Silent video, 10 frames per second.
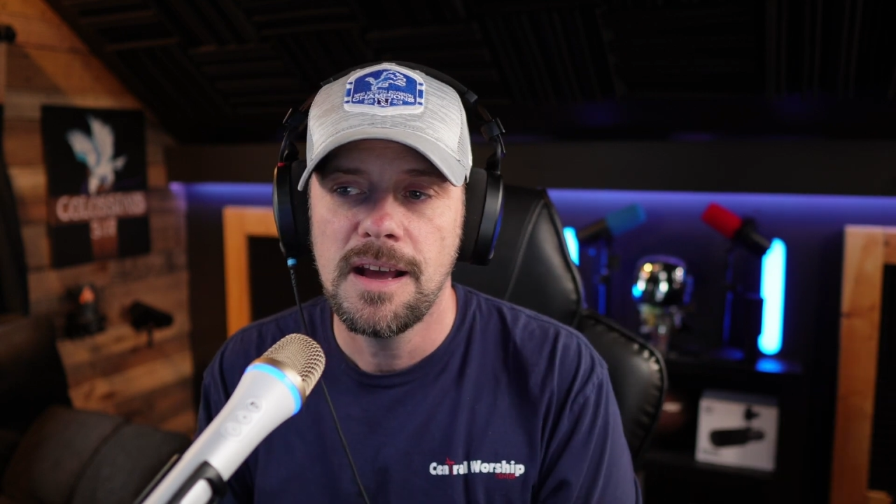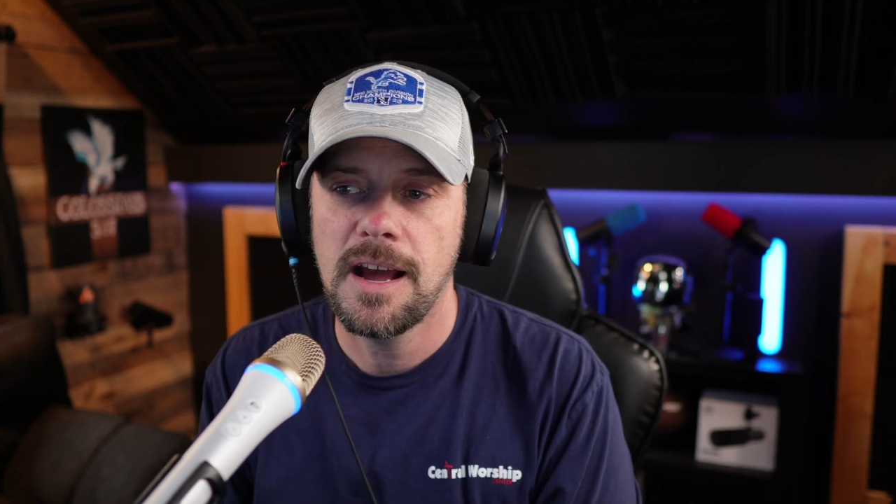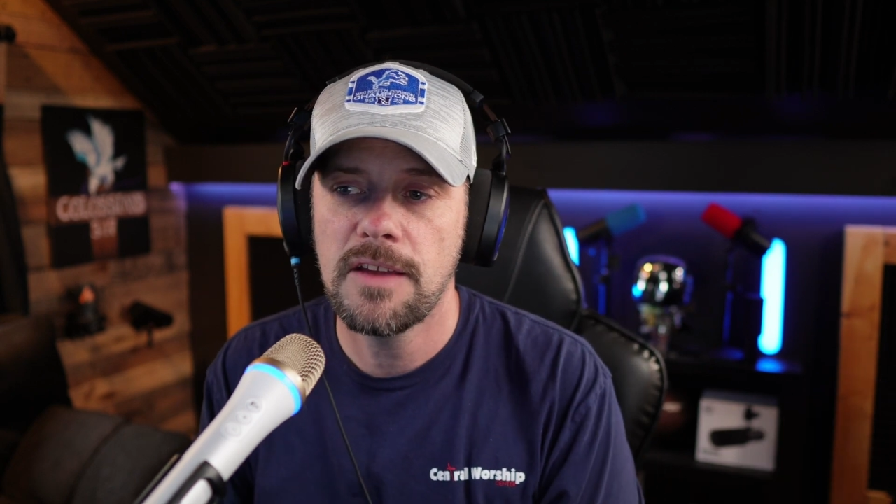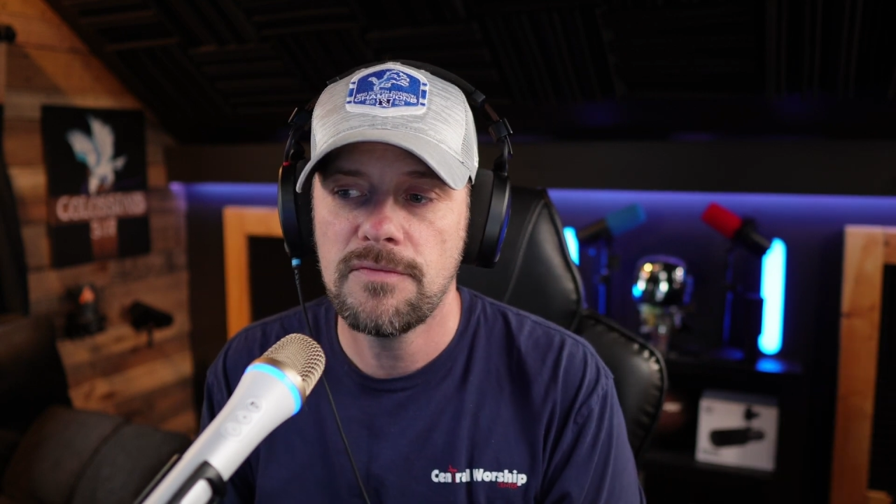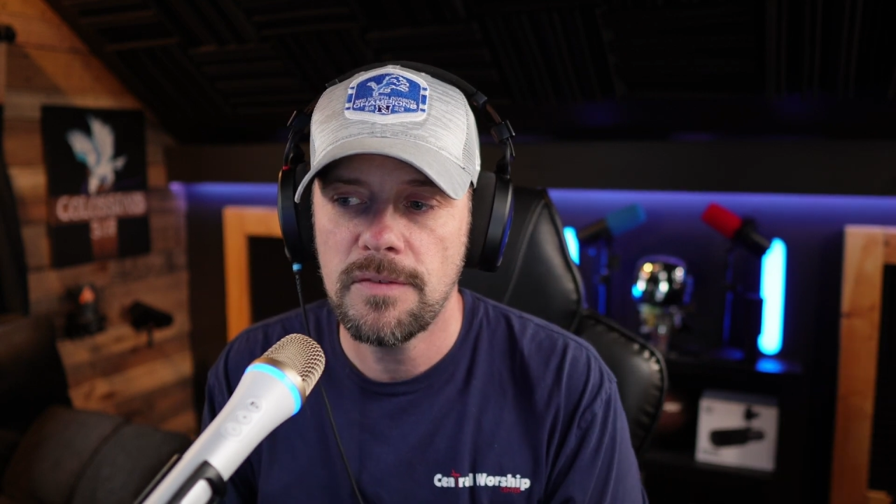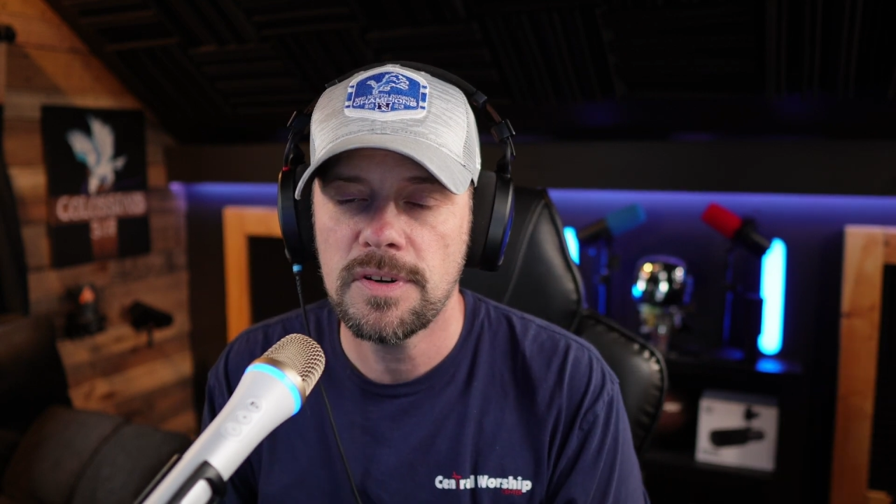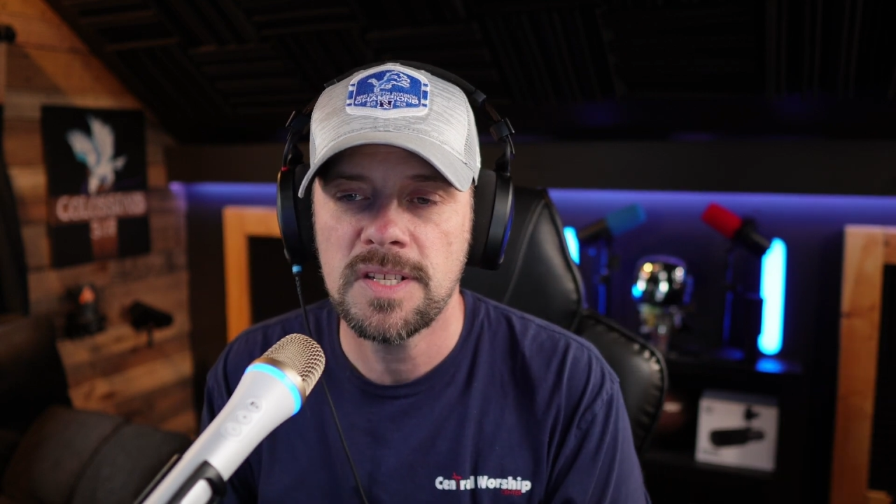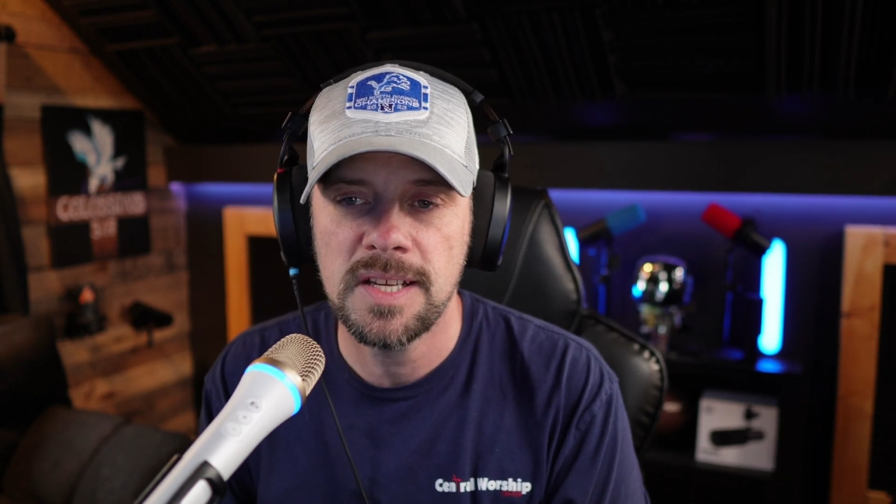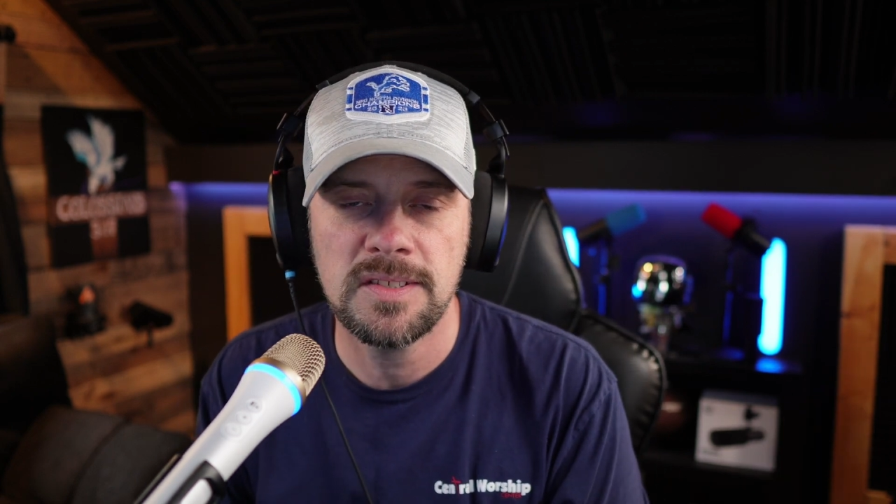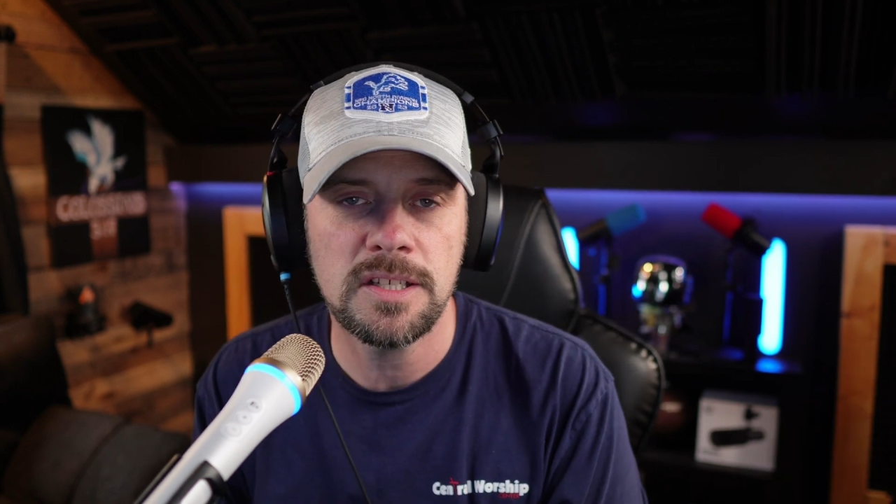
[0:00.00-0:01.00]
I have never
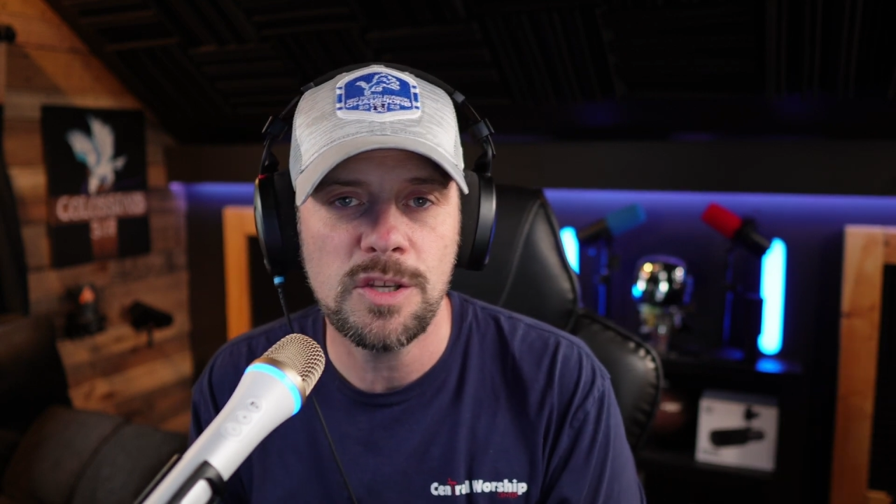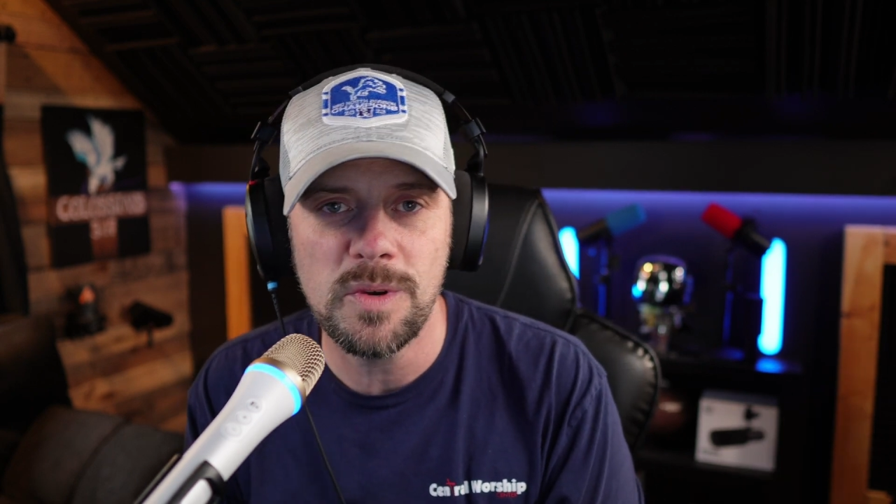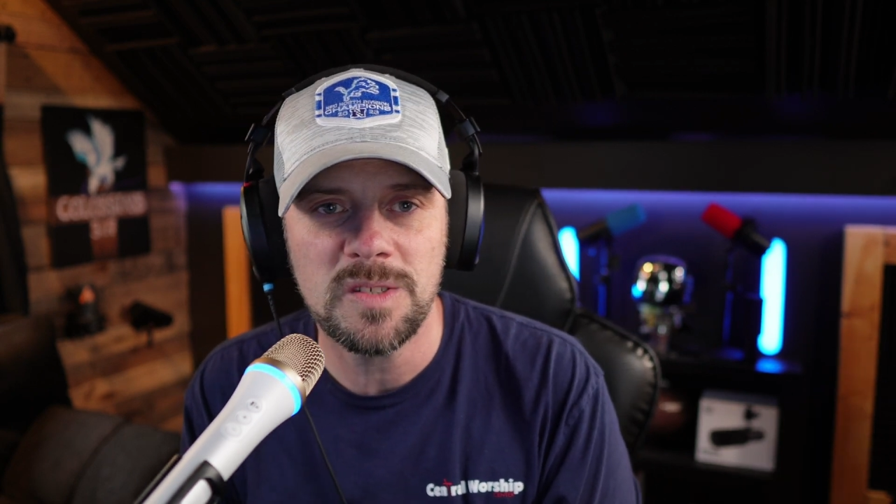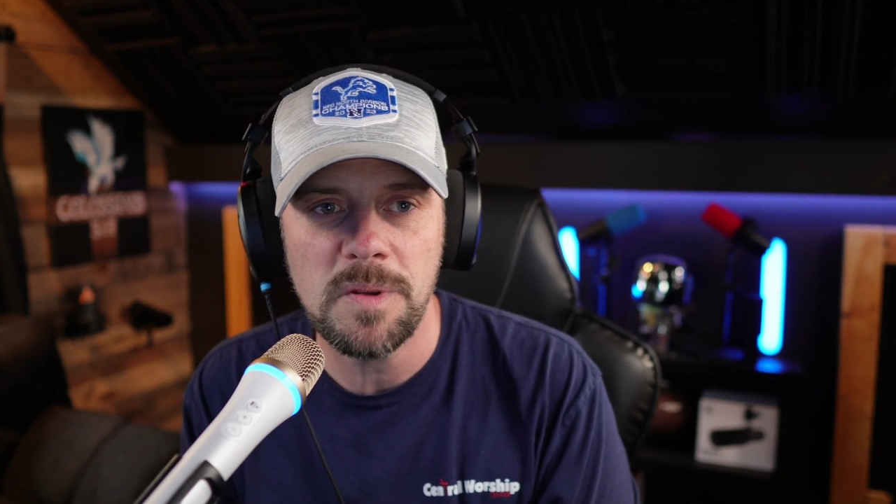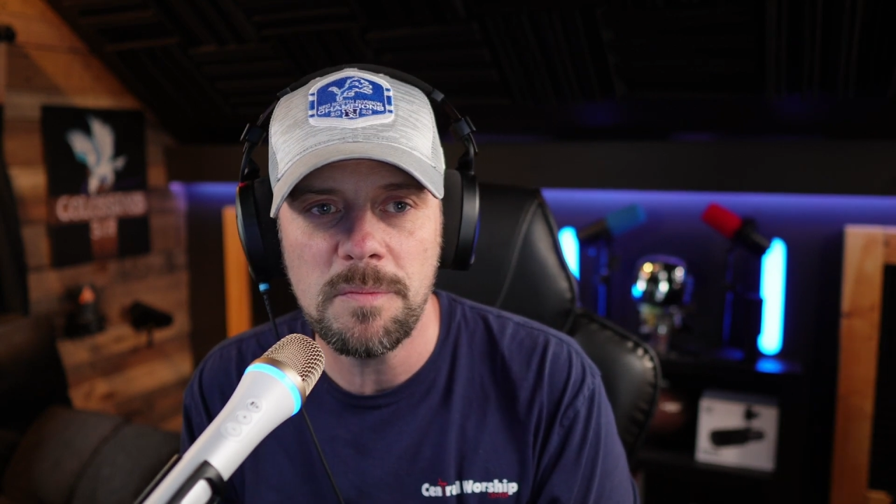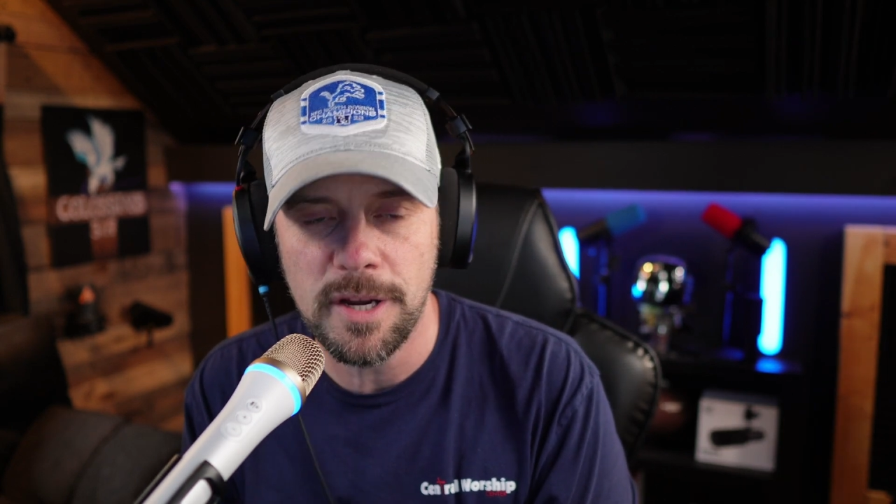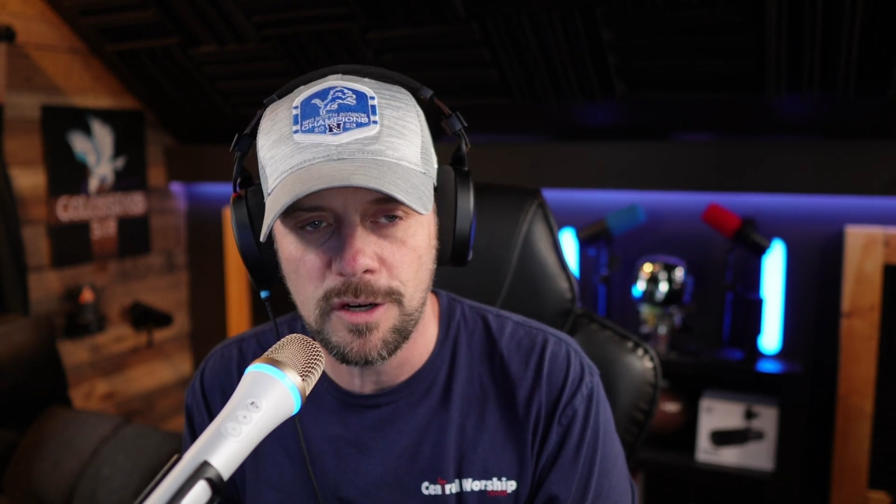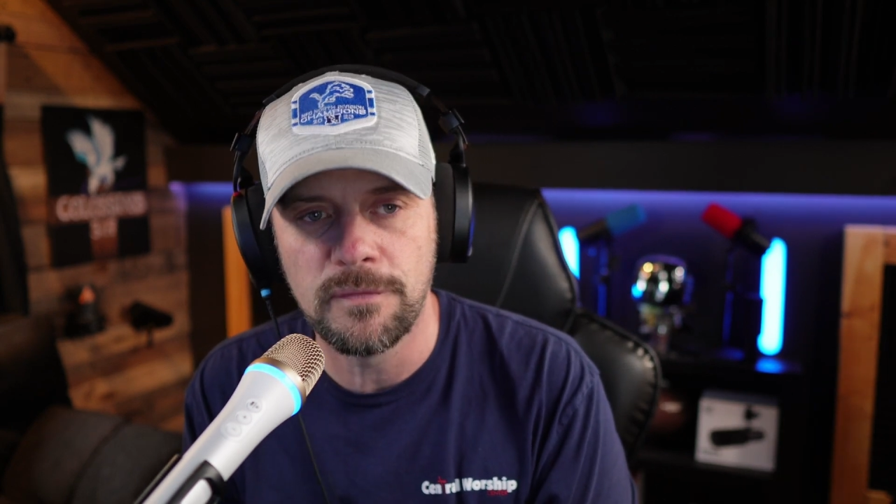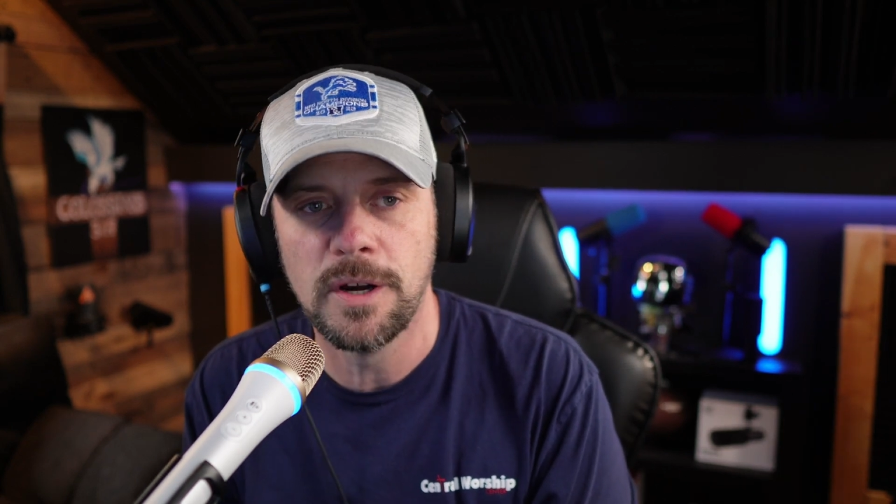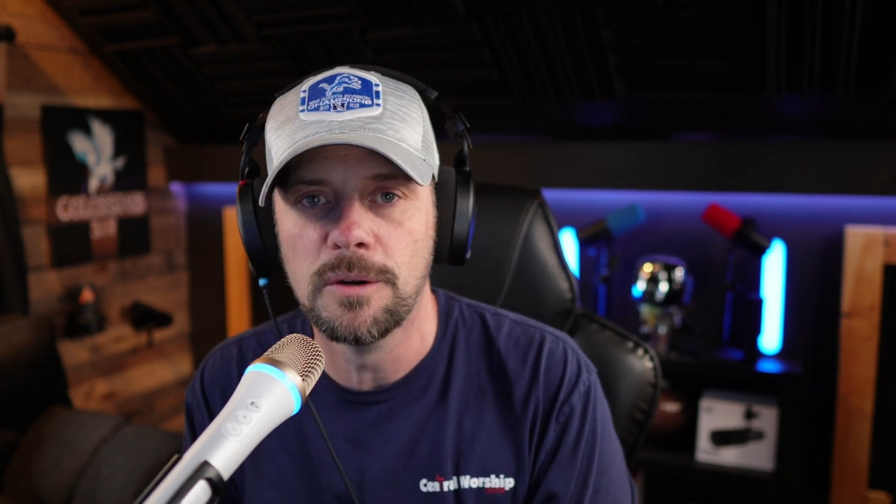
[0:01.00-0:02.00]
tested a USB
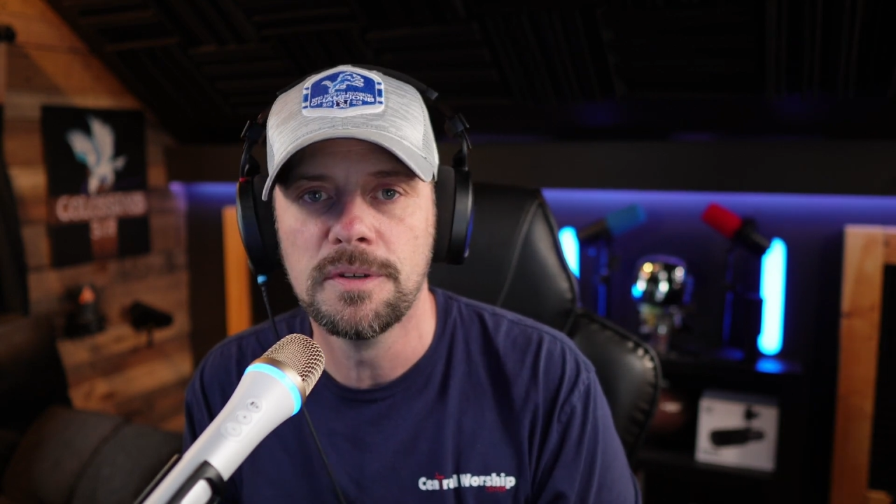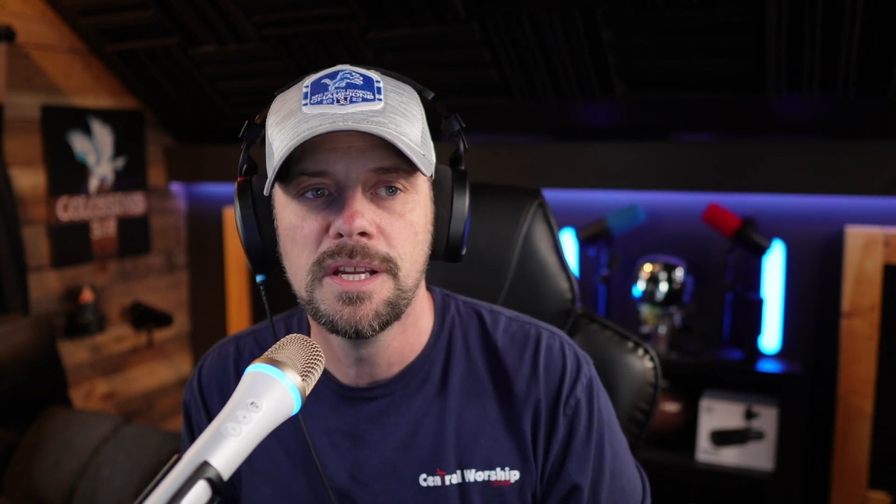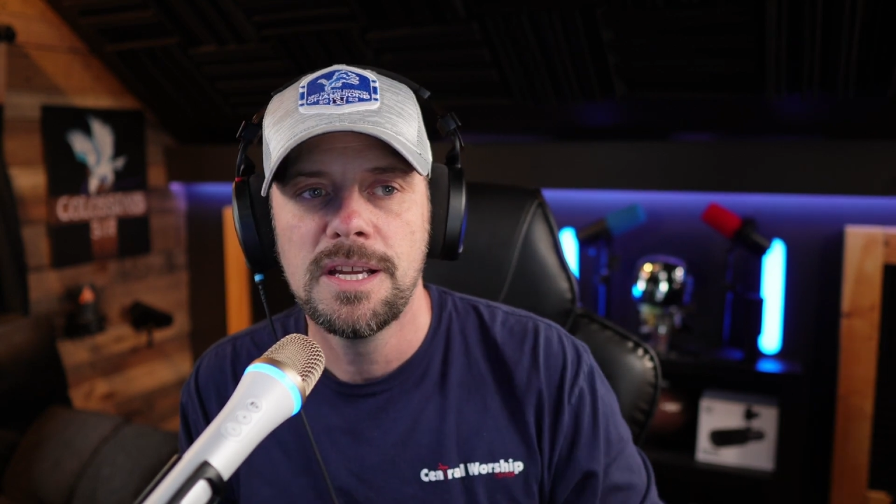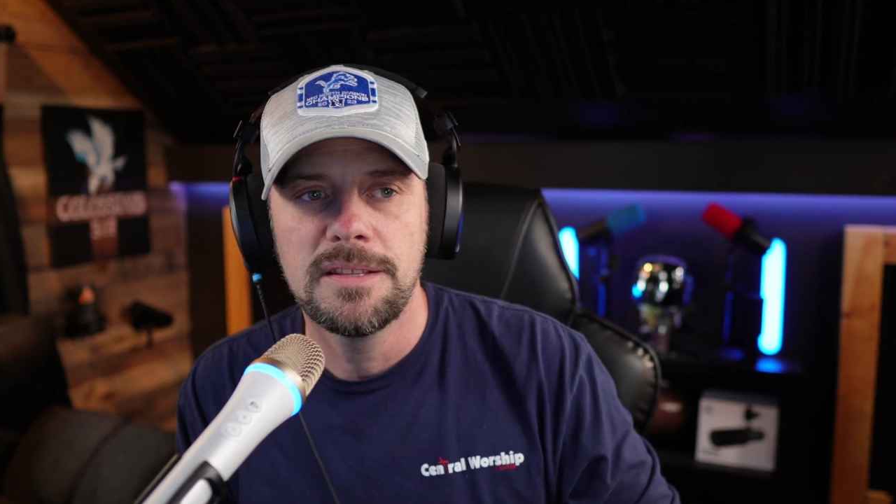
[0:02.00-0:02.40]
microphone